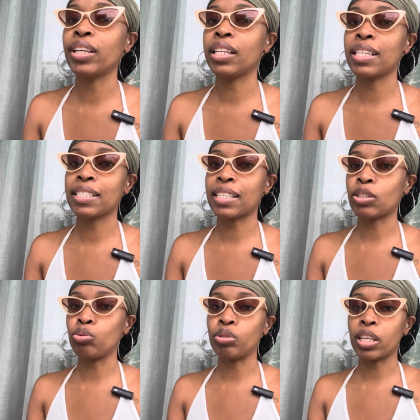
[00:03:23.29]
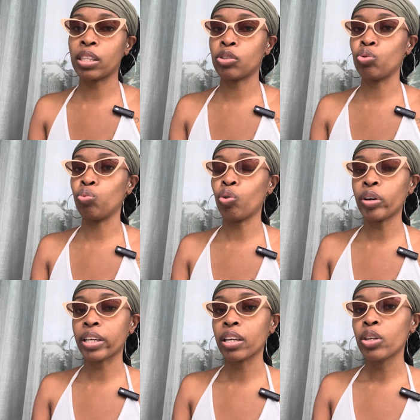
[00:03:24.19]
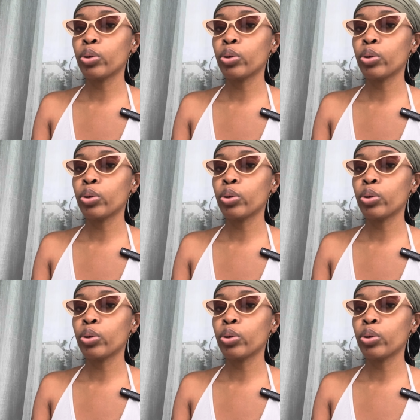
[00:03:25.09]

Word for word: it is that you said that you wanted.